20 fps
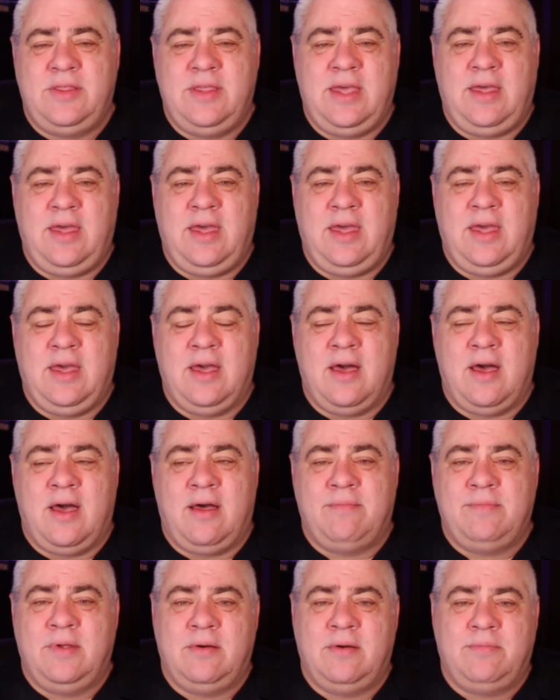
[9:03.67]
the uh,
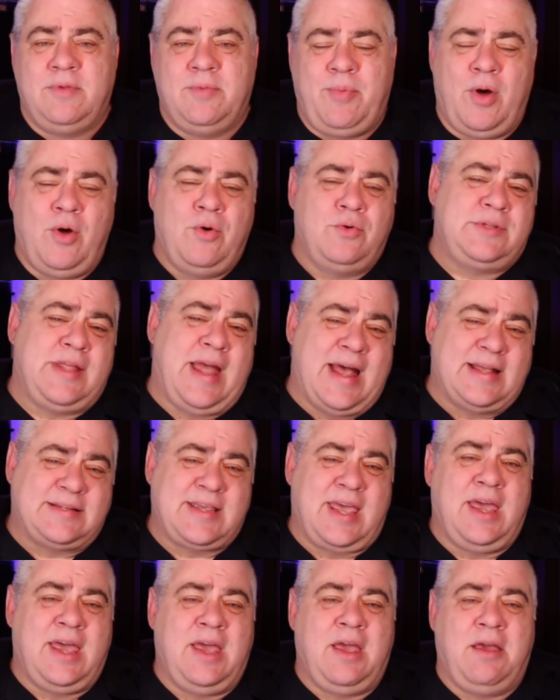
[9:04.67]
the, the post
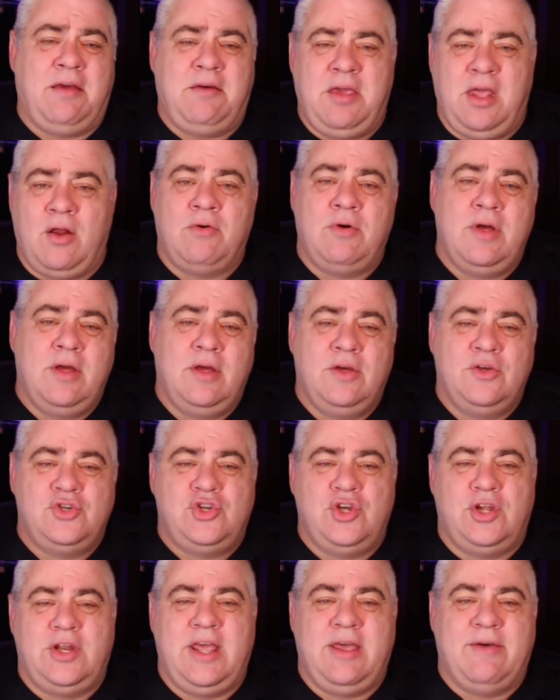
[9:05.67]
asking, you know,
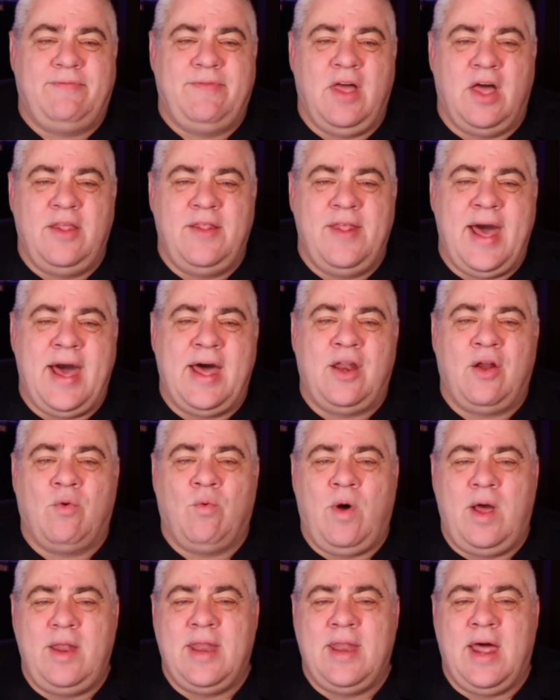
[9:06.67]
should he have done that or
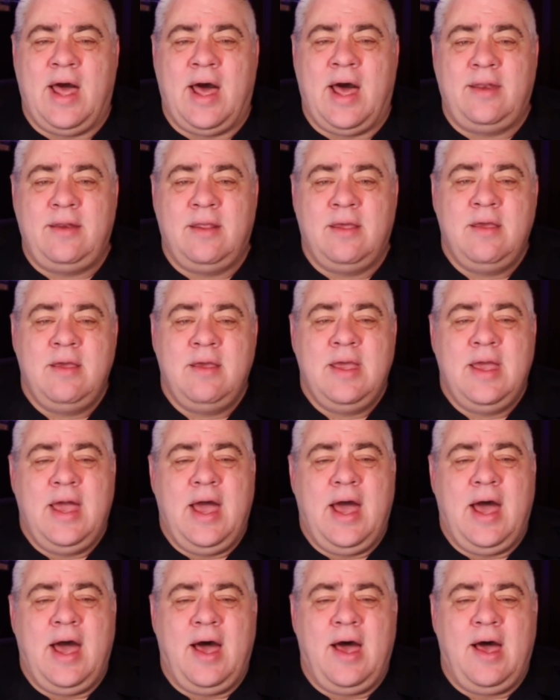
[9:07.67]
whatnot.
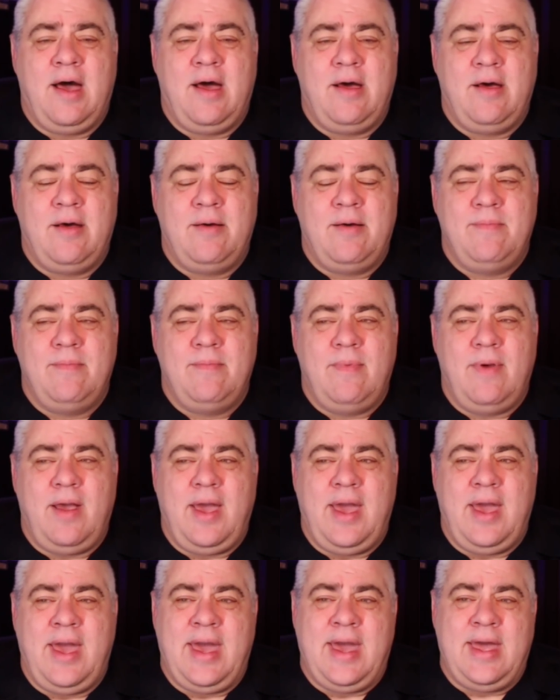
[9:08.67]
Um,
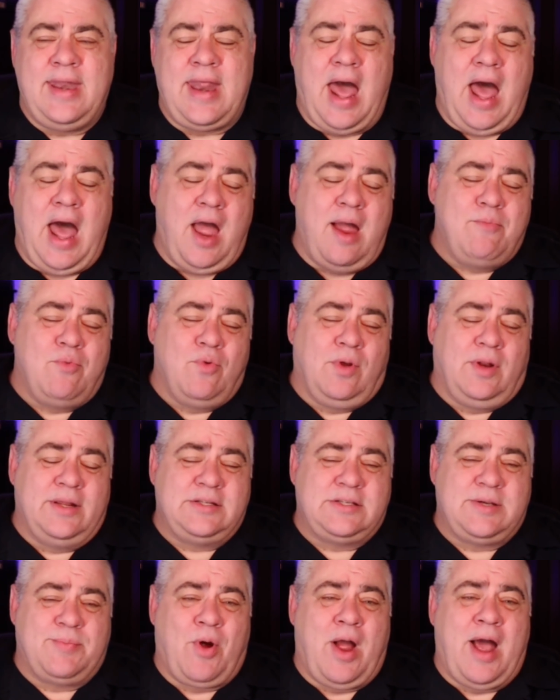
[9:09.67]
and I'm
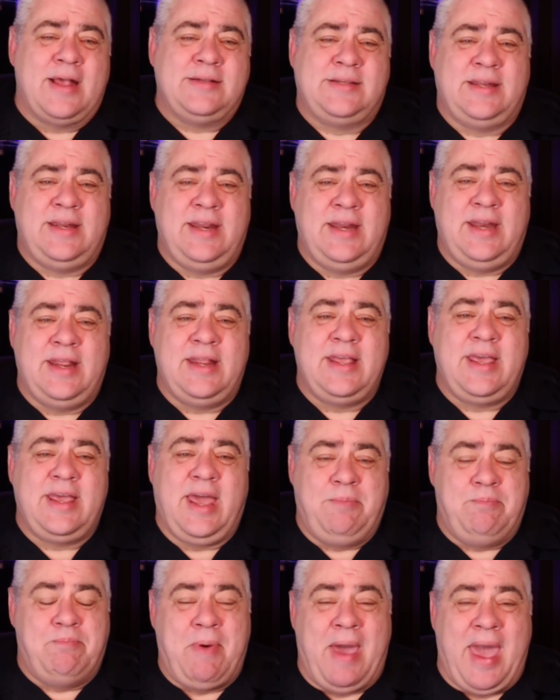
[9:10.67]
really surprised that he didn't
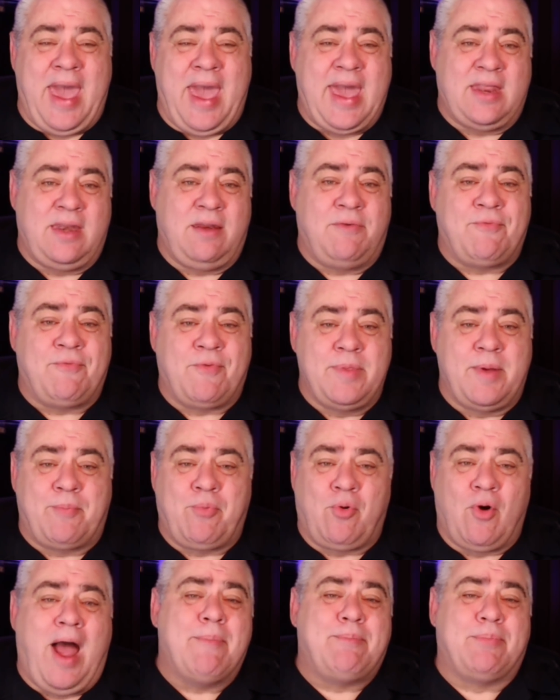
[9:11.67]
get banned from the
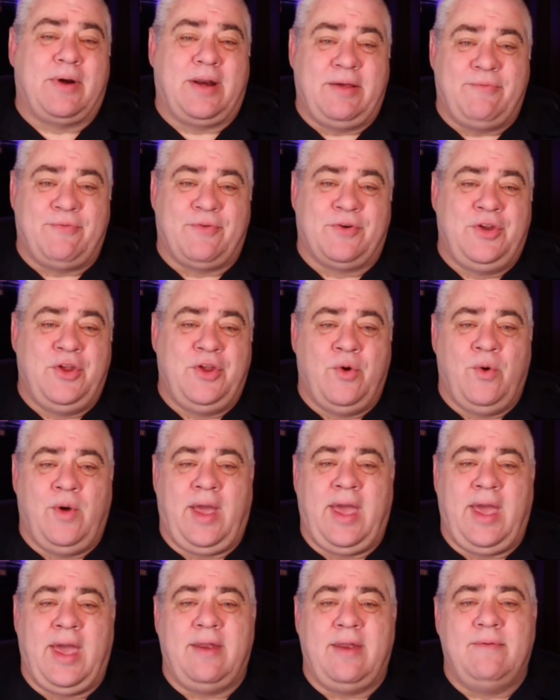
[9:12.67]
property for doing
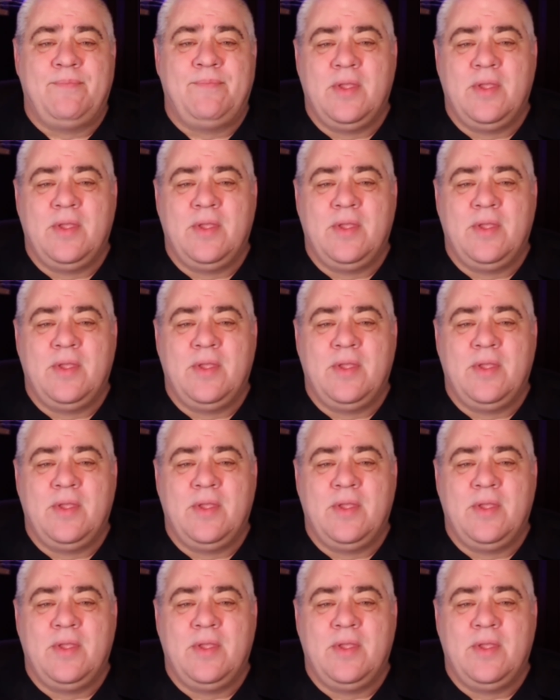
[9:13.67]
it.